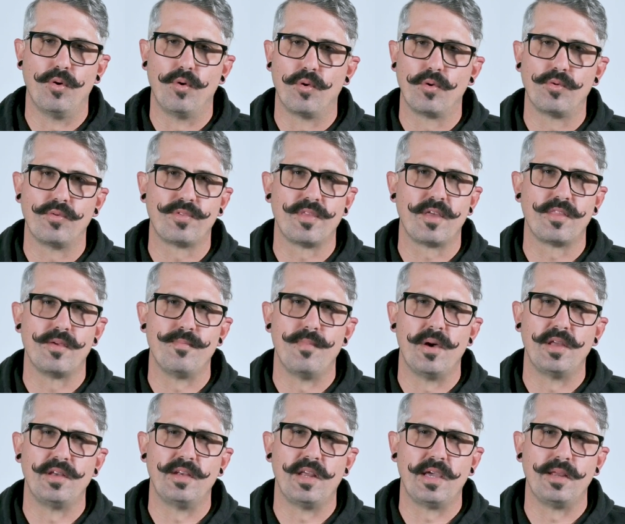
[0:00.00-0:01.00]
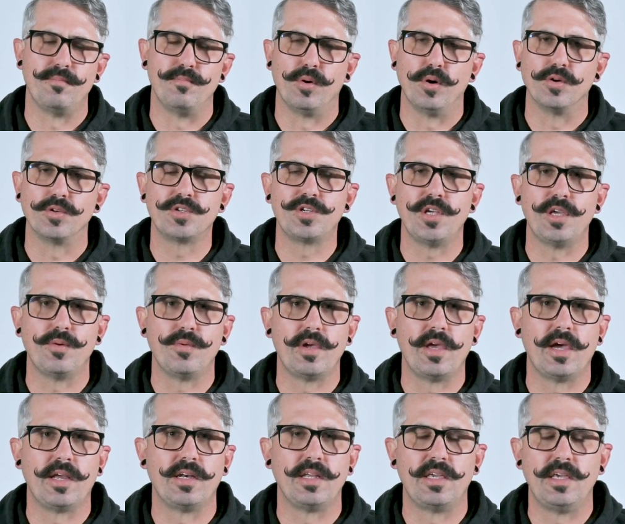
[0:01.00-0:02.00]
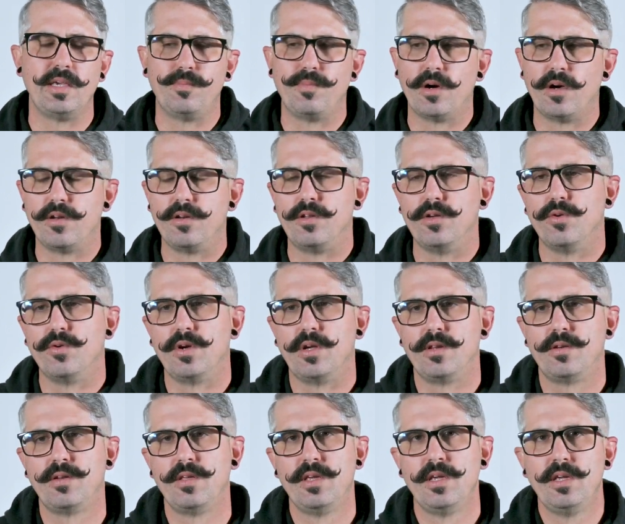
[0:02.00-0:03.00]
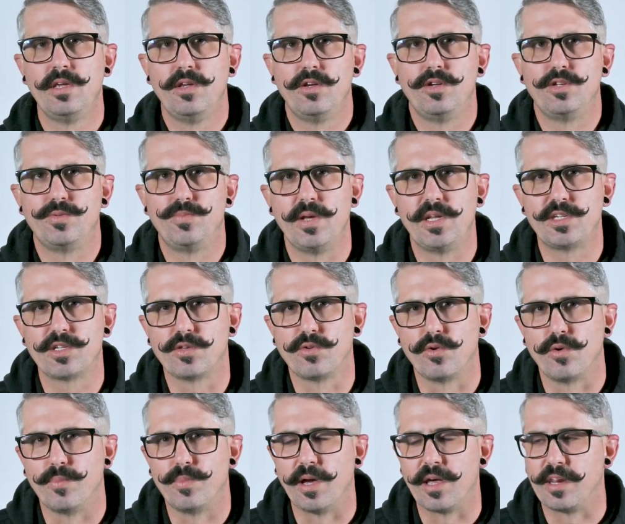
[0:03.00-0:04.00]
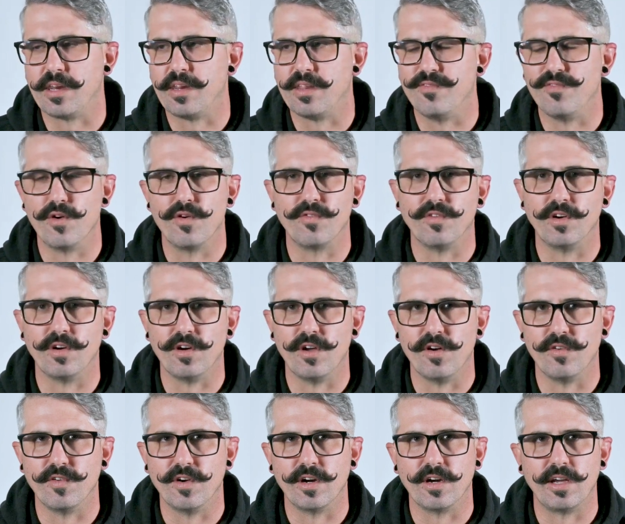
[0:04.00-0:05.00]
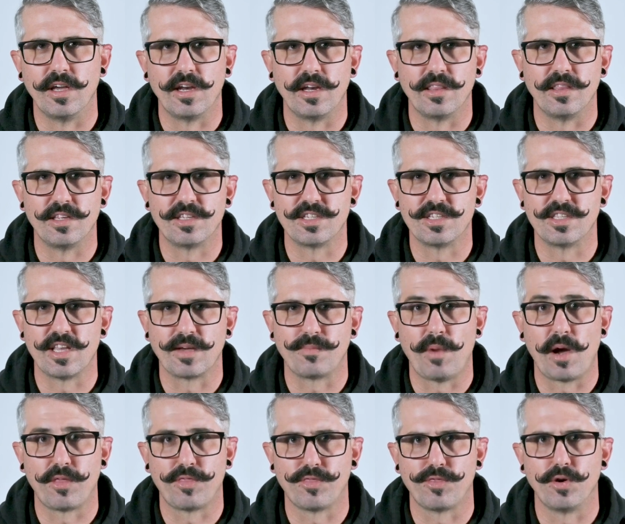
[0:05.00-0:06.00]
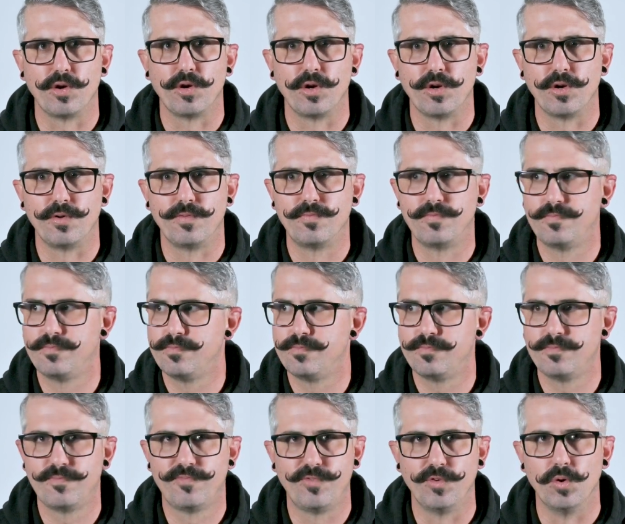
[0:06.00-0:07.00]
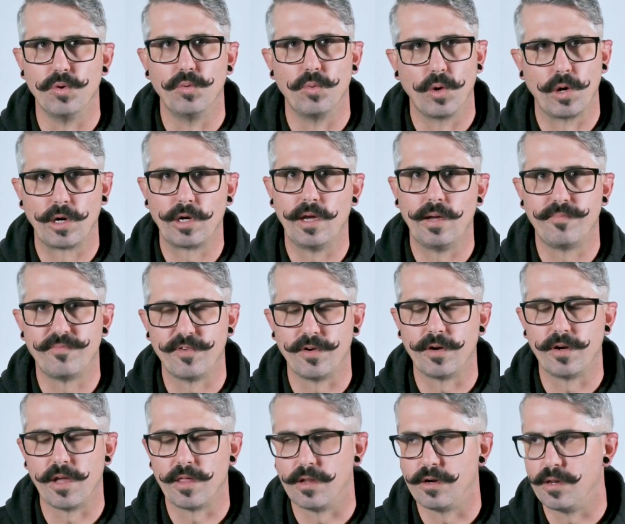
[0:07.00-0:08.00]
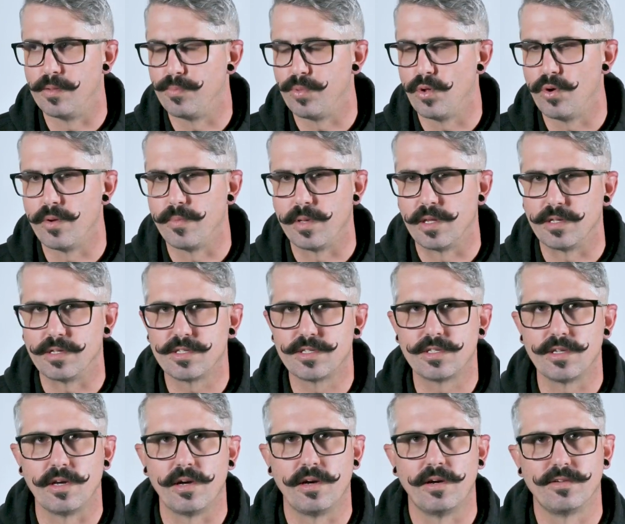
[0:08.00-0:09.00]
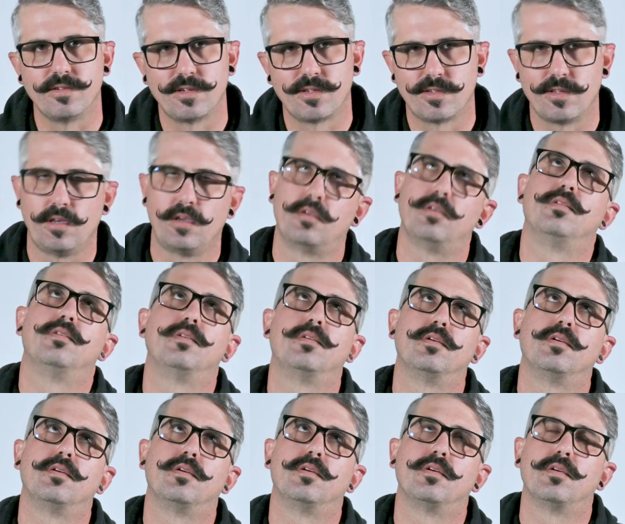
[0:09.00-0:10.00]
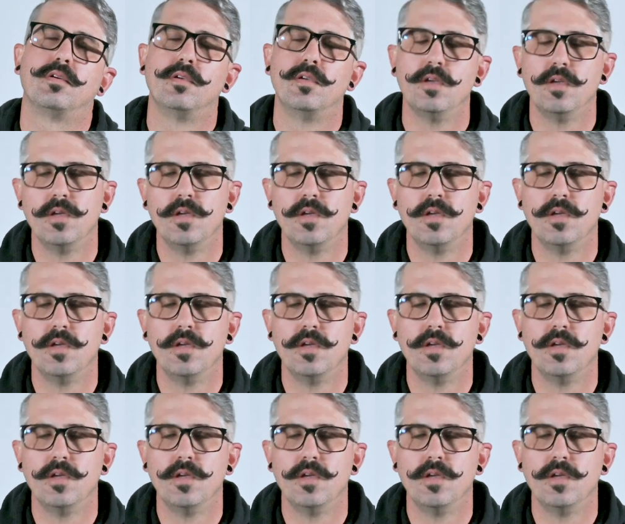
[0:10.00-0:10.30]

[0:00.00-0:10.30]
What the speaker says: bored with all the mundane bullshit we had to keep on doing. It was basically repetitive over and over again. And this is like my 3rd full workup for another deployment. So I was just like, ugh.